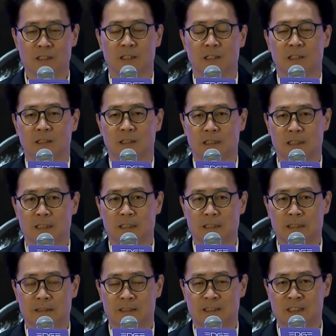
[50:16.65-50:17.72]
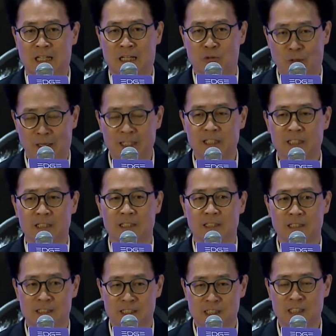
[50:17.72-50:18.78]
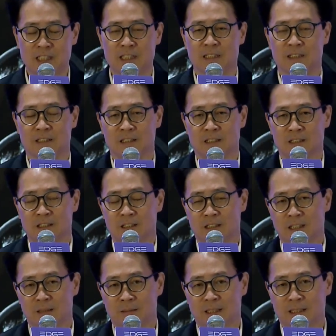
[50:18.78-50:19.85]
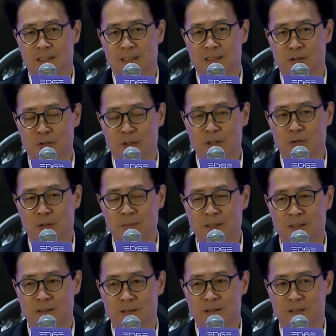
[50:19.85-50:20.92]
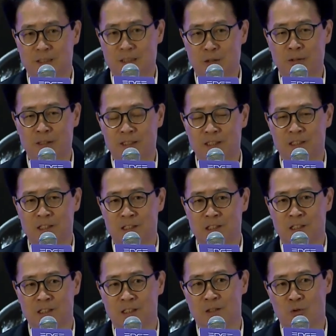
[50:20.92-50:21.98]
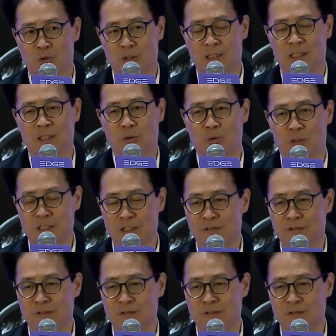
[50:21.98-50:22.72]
a base for blockchain development and also a custody